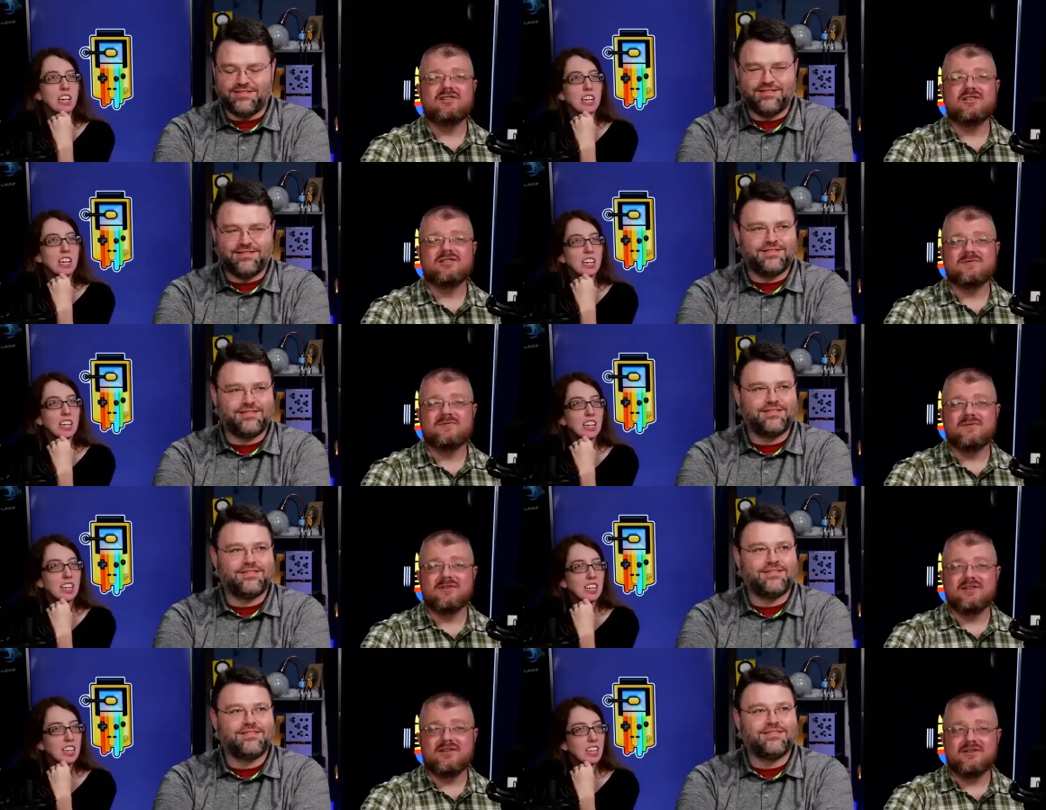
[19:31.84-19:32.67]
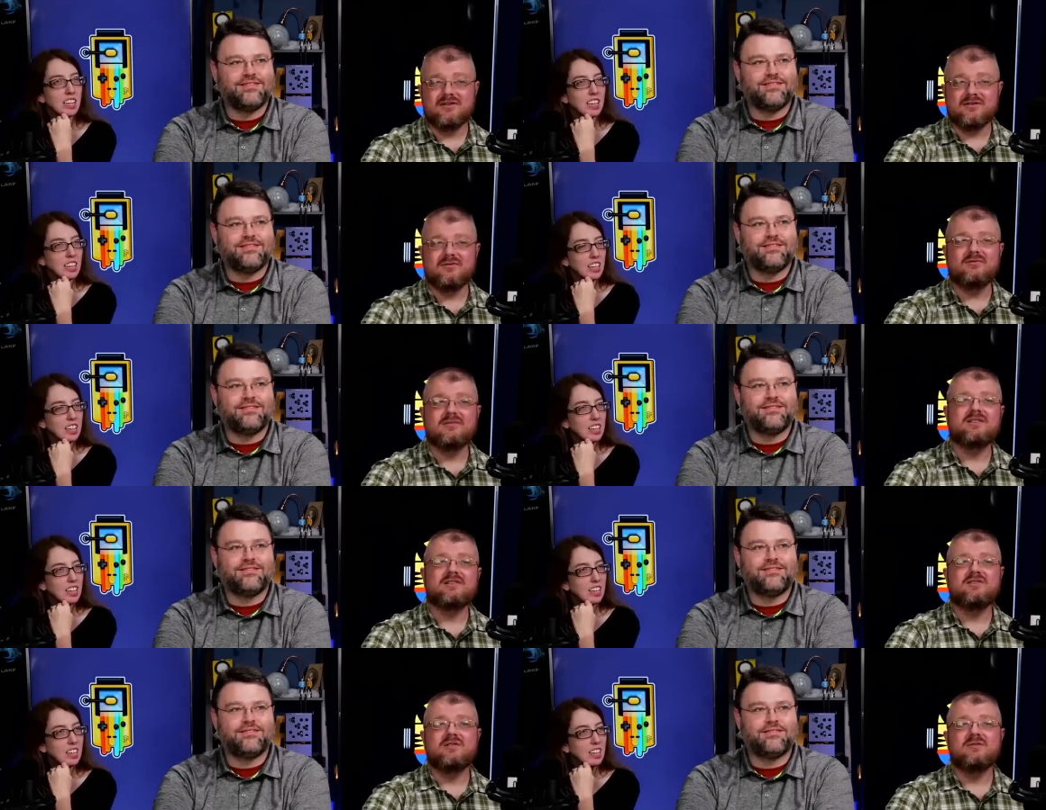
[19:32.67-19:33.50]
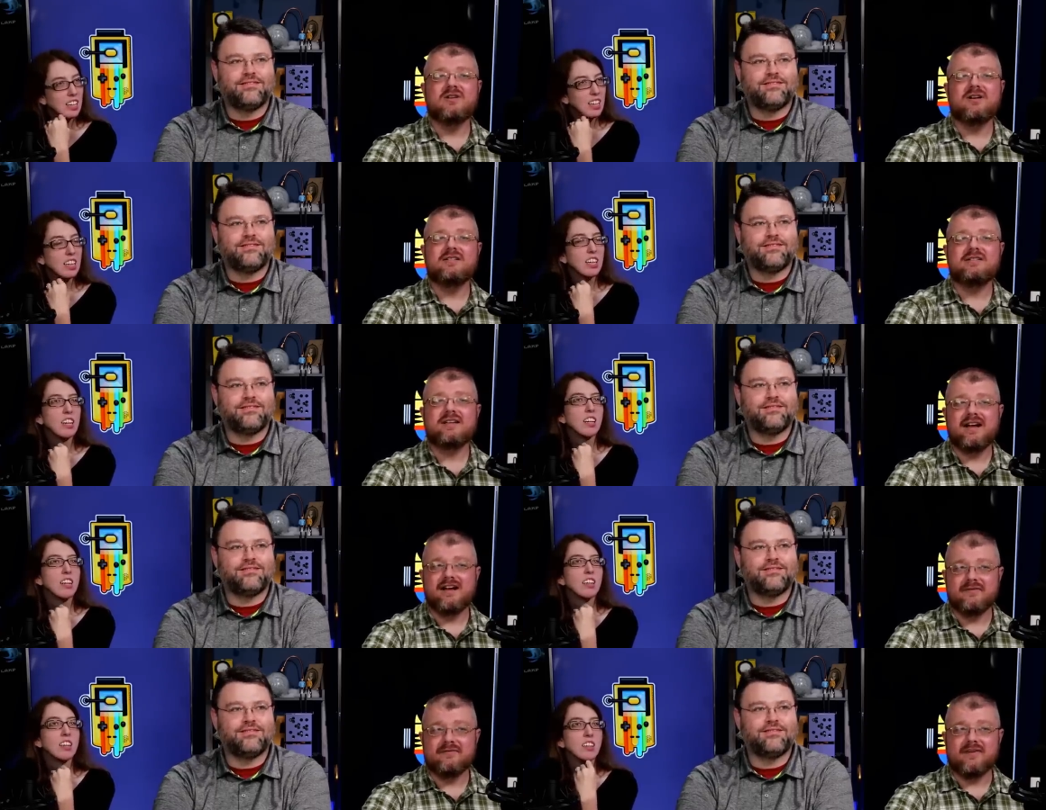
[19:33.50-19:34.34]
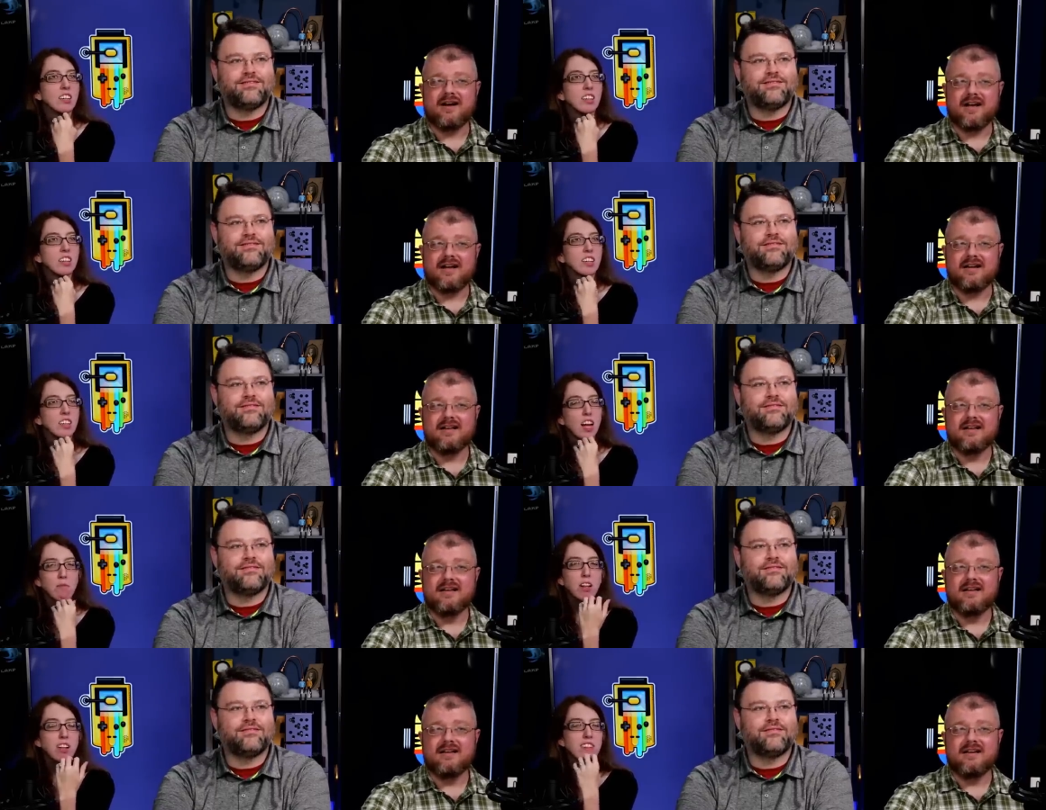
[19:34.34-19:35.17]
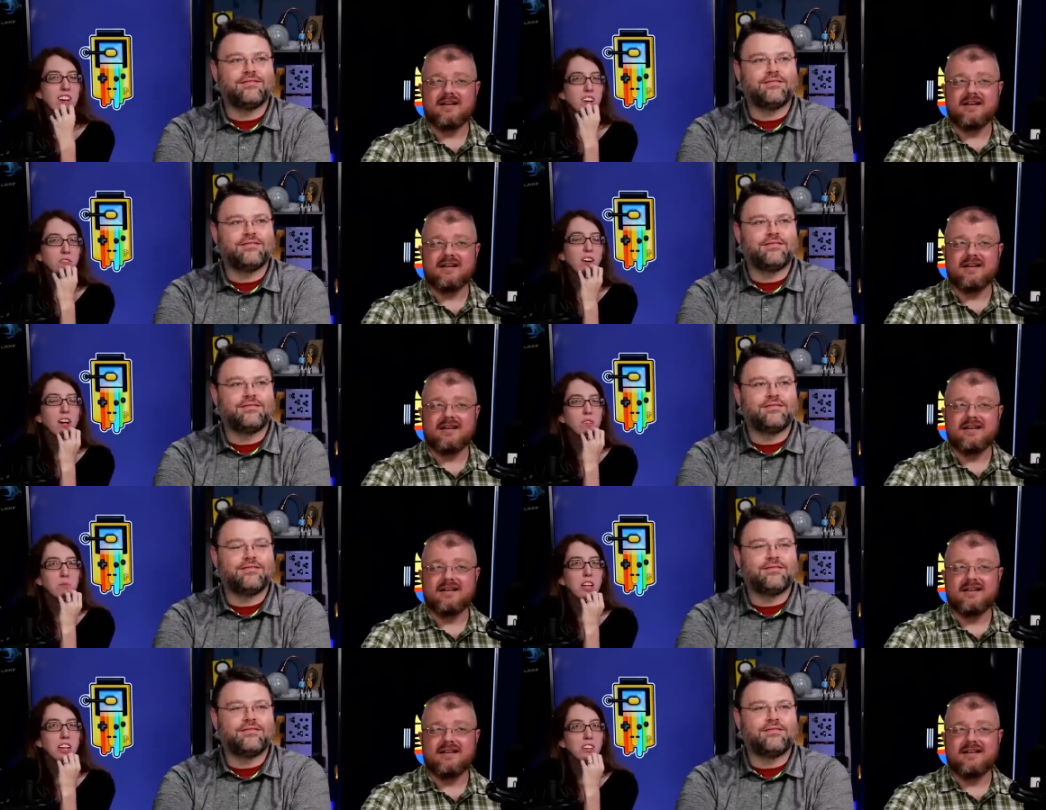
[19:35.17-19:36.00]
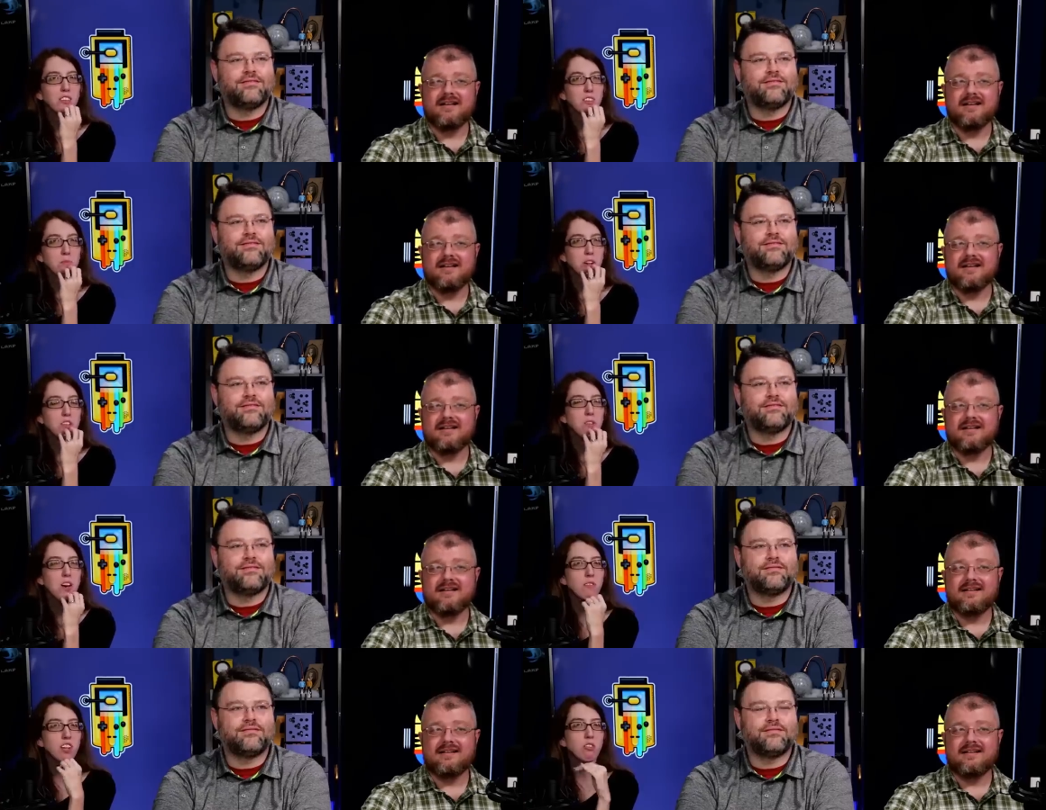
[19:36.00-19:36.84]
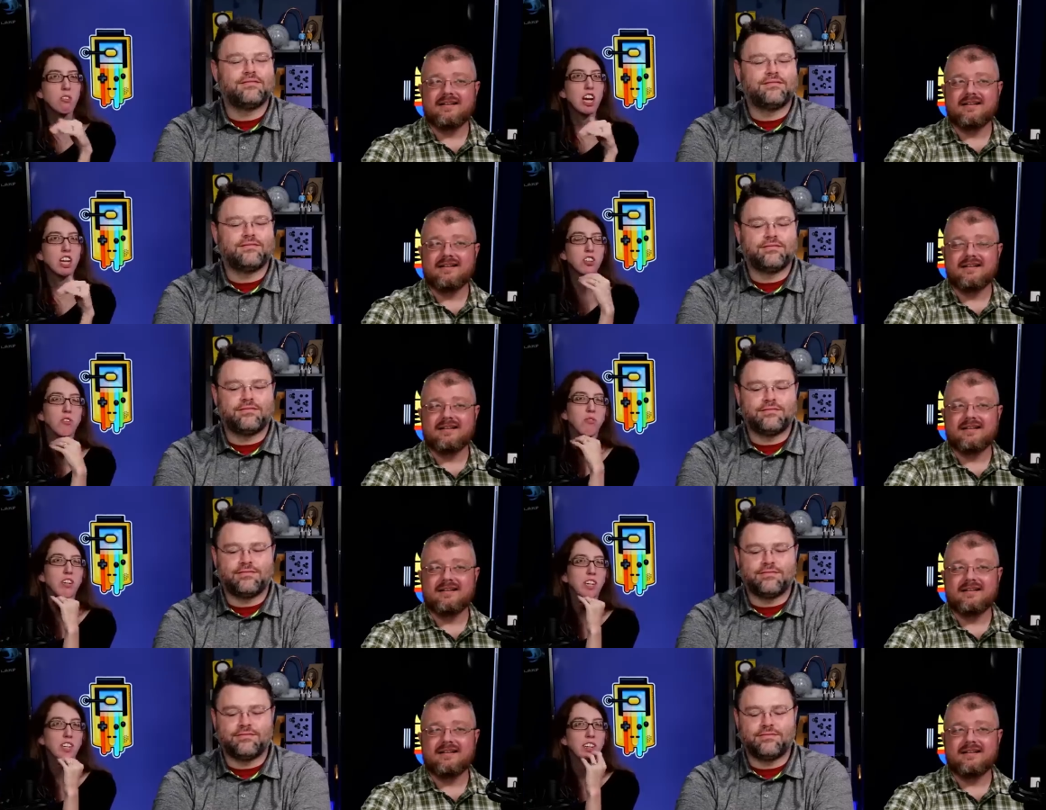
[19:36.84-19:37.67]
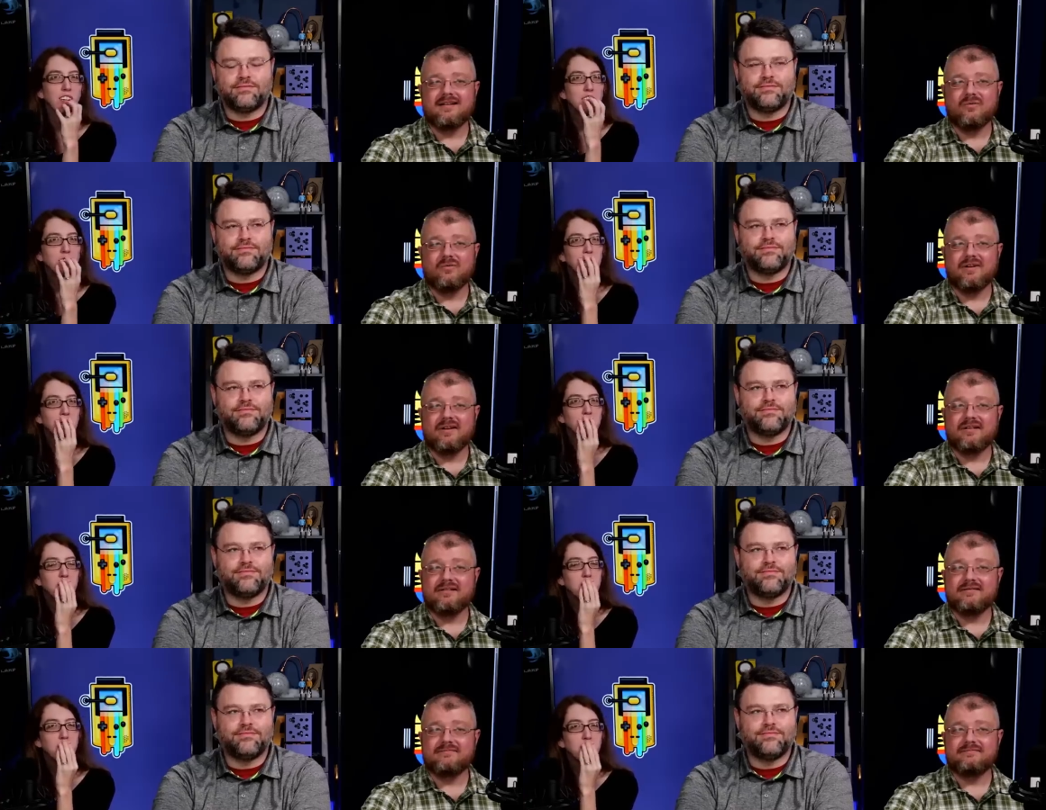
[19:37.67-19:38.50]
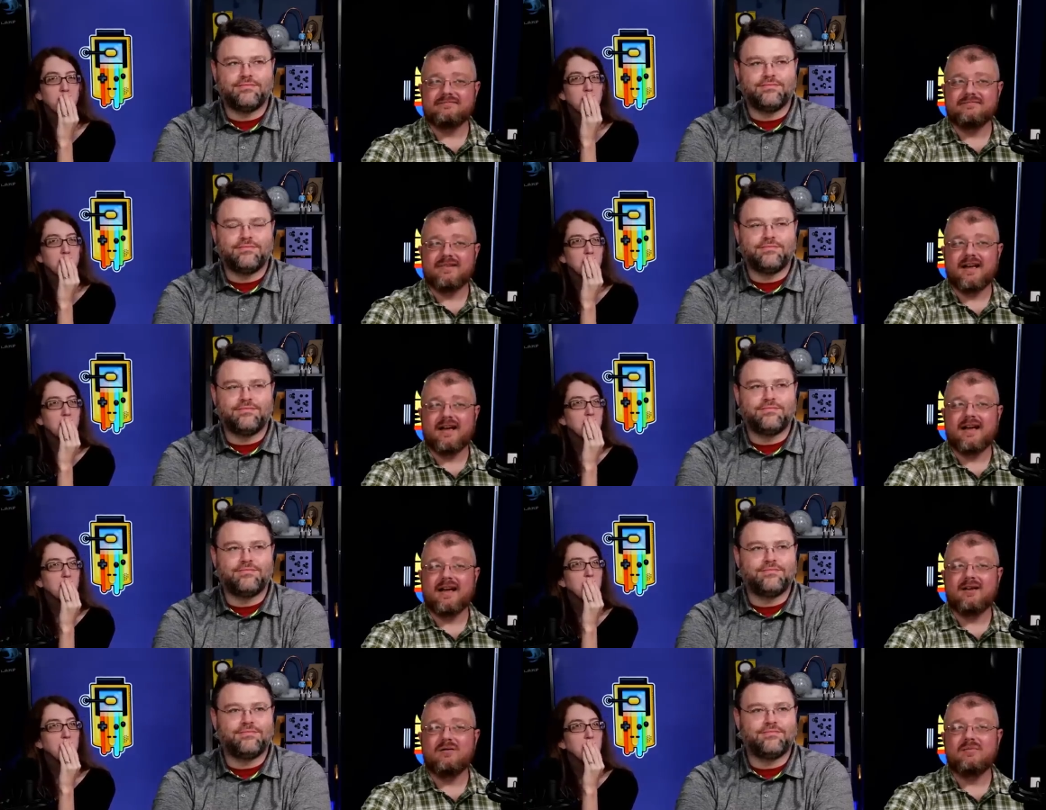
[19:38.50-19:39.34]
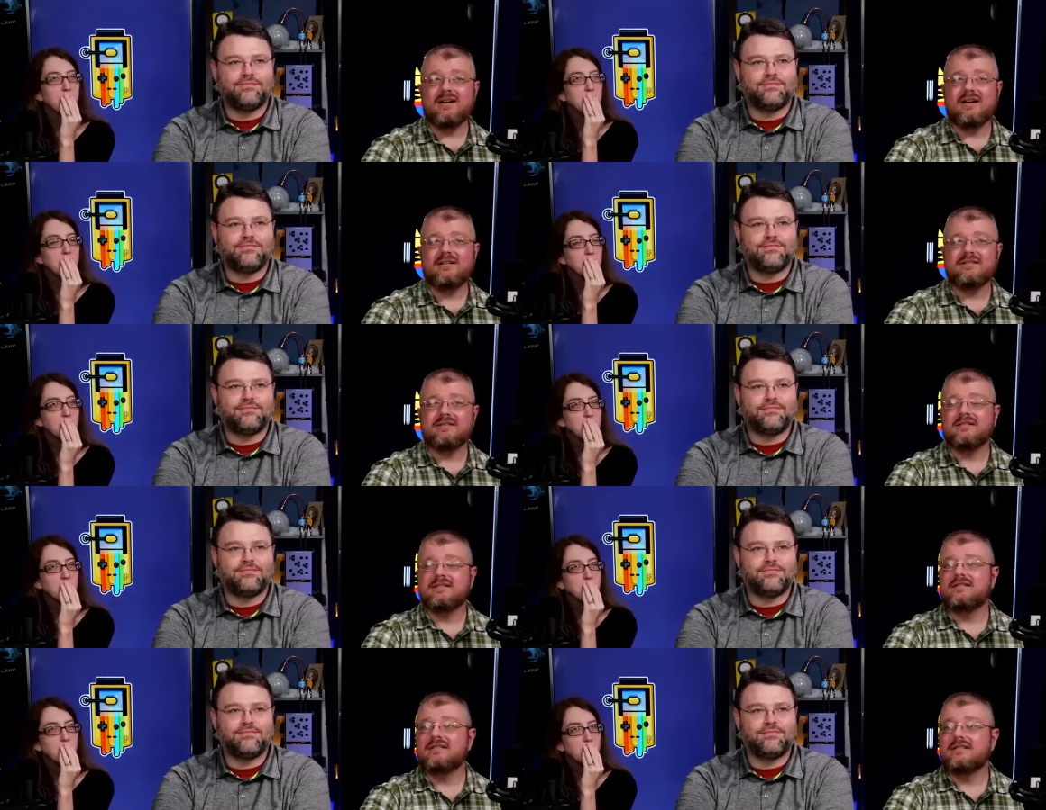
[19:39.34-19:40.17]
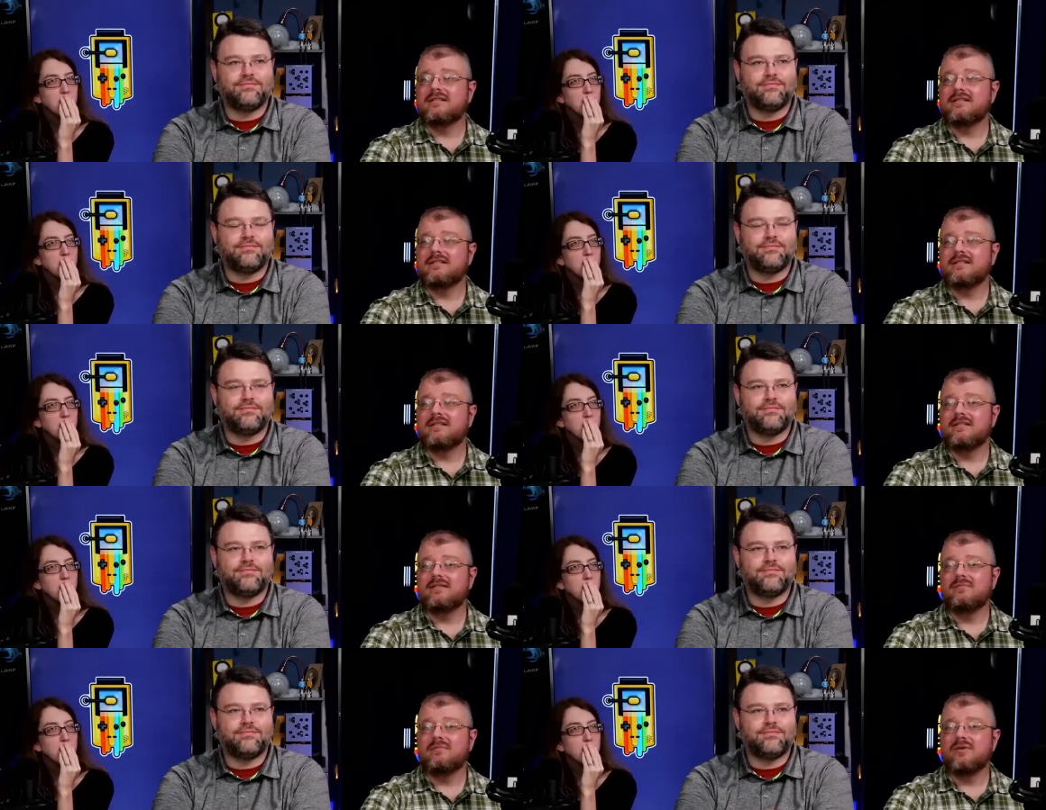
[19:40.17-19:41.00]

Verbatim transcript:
Speaker 1: Just for you, because you are terrified.
Speaker 2: I'm not terrified of black holes, but I do have an irrational fear.
Speaker 1: Well, how about the